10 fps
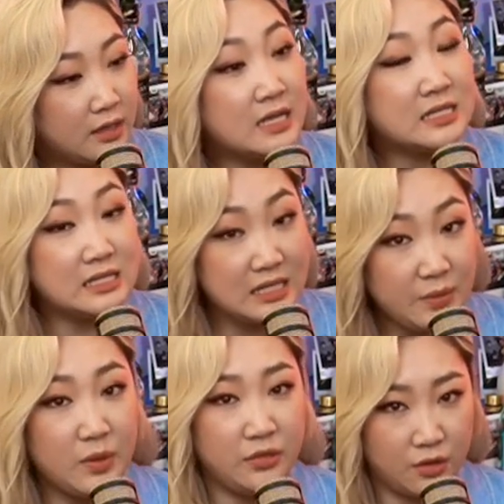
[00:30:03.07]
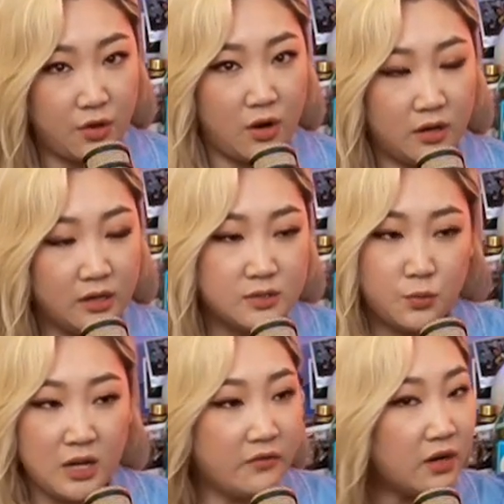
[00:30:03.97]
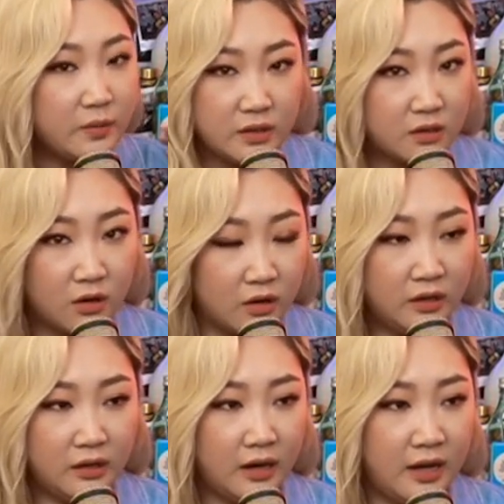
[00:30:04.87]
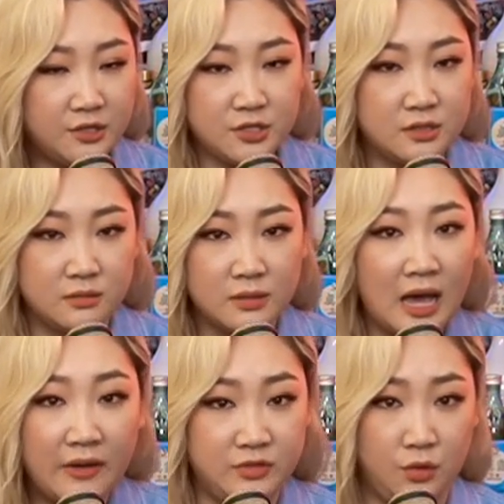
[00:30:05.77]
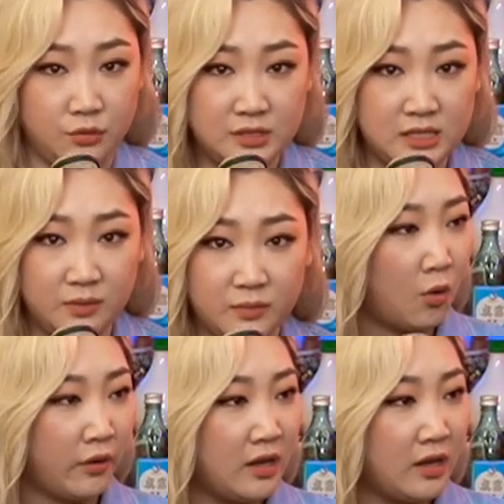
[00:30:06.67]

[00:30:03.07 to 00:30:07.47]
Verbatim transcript: asleep in the car because whenever I'm in the car, I just have to go to sleep or